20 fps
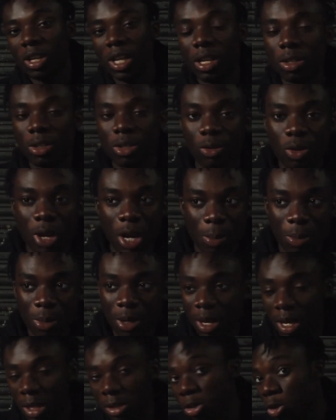Instagram
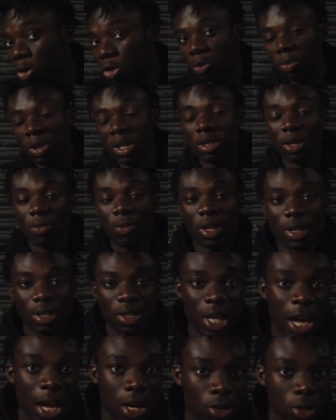and social media, I think it's
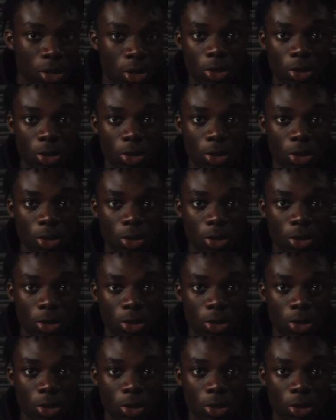dangerous,